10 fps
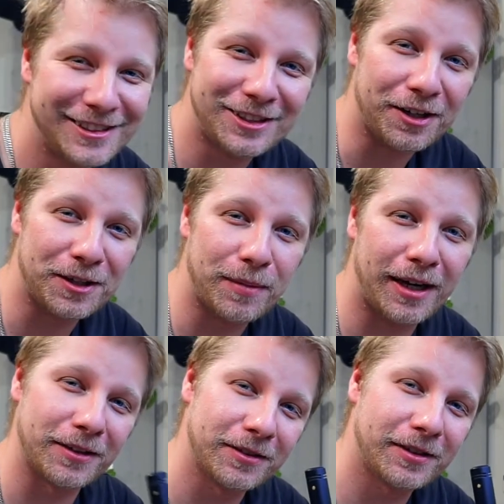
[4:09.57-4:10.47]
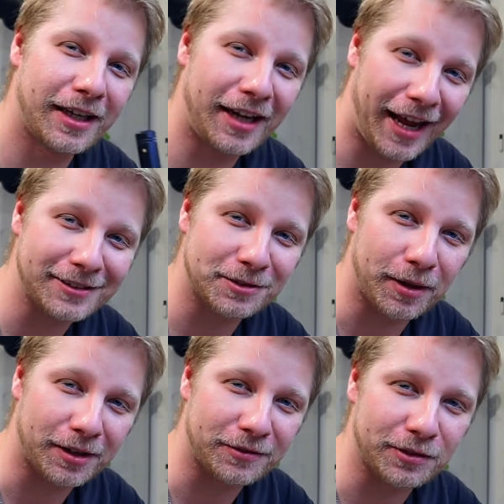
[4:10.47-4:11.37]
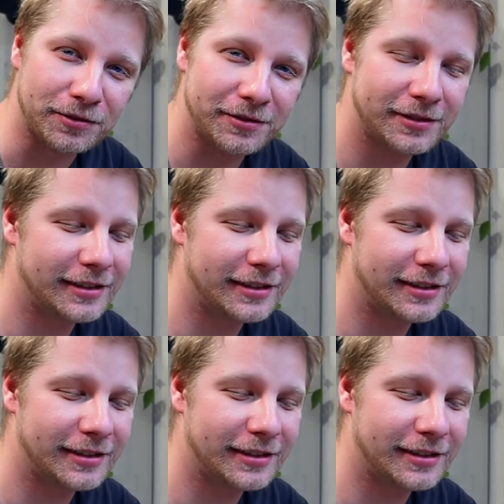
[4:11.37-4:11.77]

Talking about an extra microphone,